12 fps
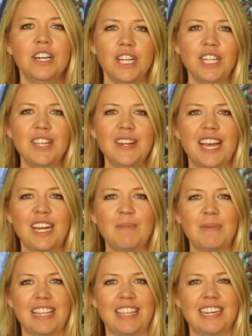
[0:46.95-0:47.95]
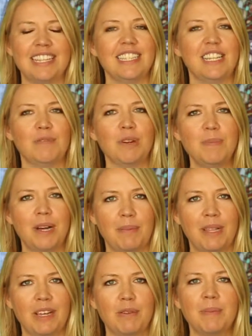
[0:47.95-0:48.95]
Hood United Methodist in
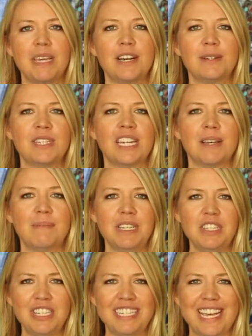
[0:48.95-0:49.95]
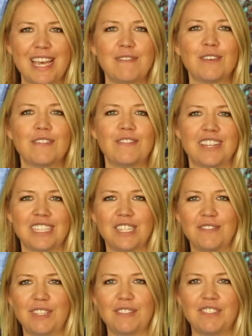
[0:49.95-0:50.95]
Republic will be hosting a mission day for
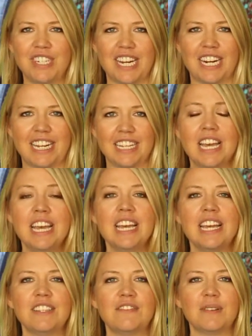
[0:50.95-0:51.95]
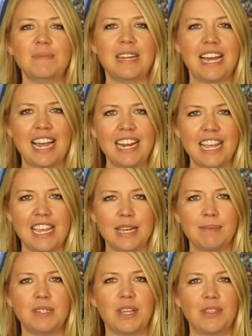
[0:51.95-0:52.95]
Festival of Sharing. It's from 9
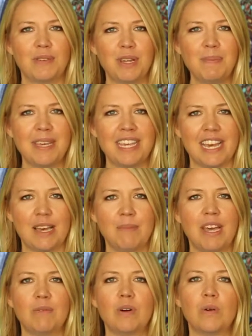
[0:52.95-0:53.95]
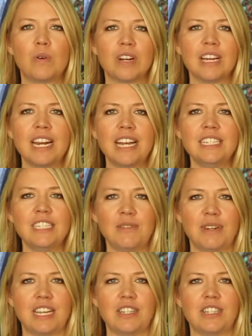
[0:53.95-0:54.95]
a.m. to 3 p.m. and will organize
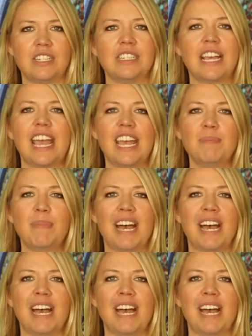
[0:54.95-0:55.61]
donations and